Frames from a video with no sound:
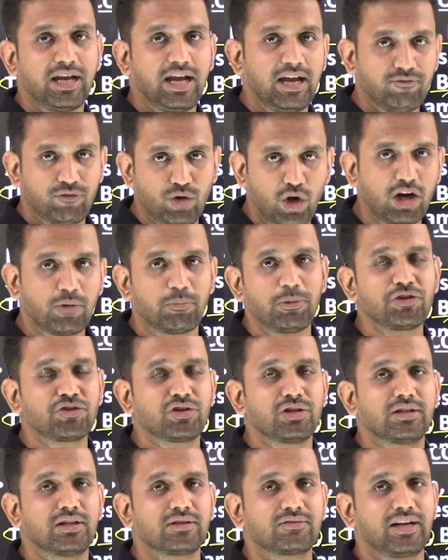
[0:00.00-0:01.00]
I have not
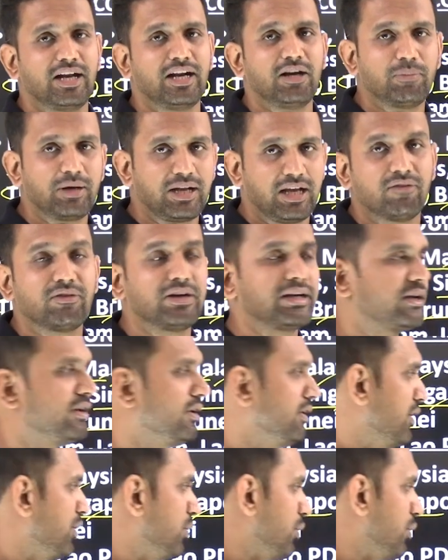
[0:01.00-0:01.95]
mentioned in the slide, but I have written here.